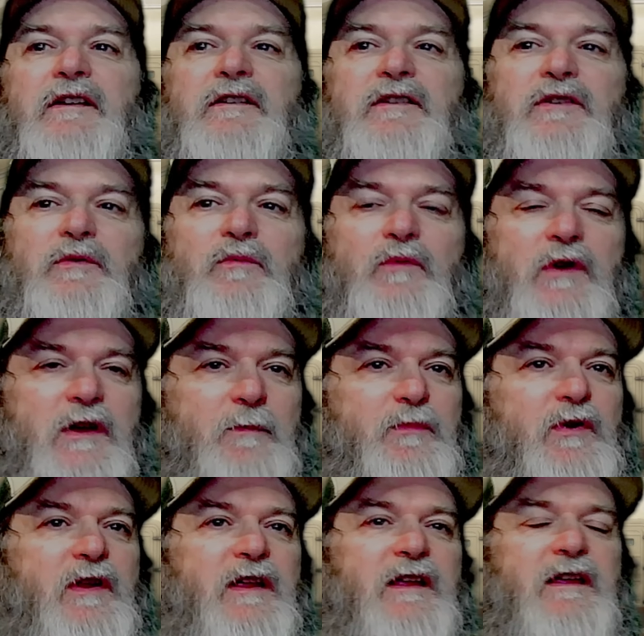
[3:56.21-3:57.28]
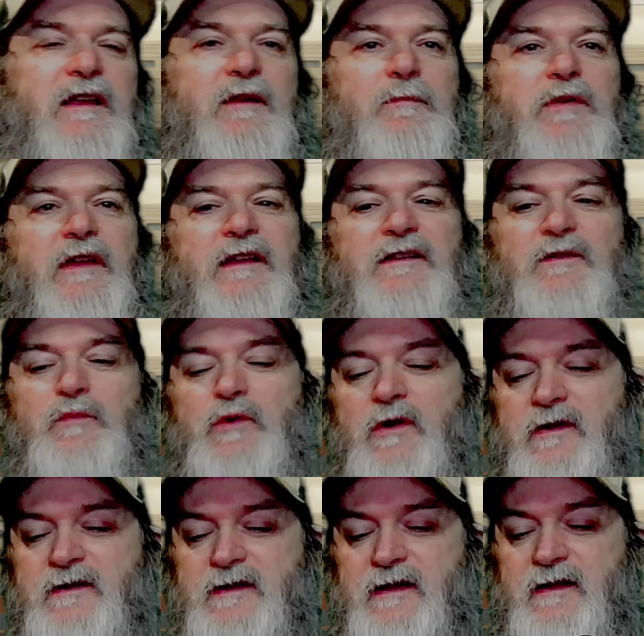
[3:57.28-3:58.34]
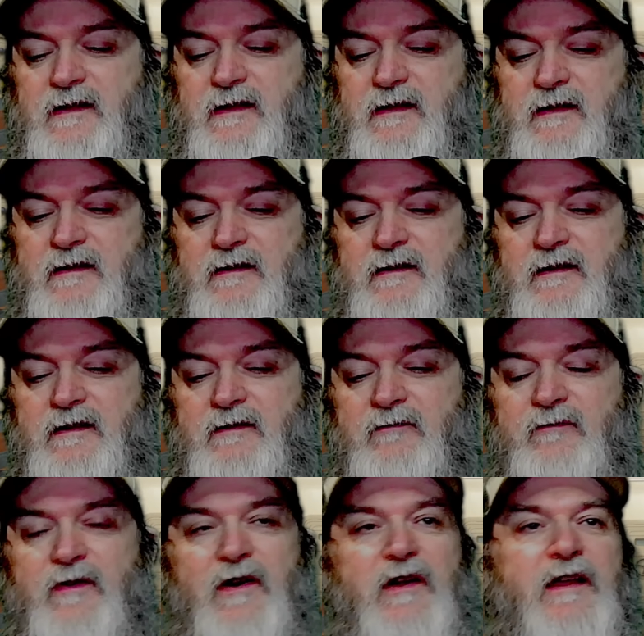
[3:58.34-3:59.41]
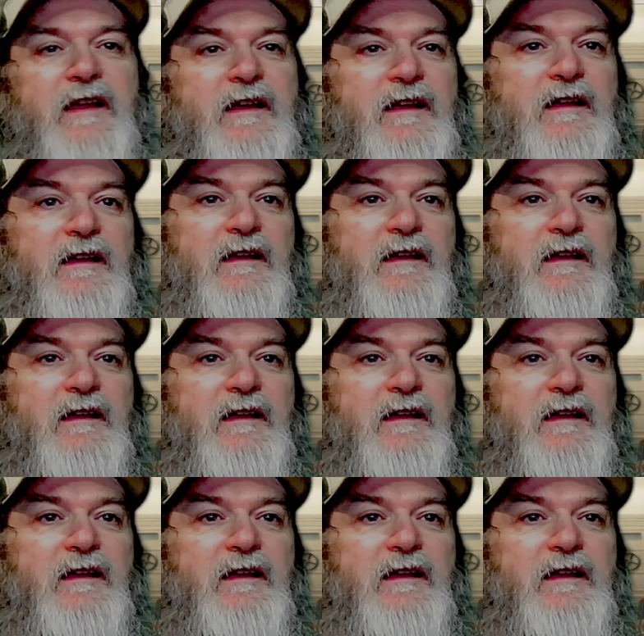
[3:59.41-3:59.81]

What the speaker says: You want to put it in a place where it's very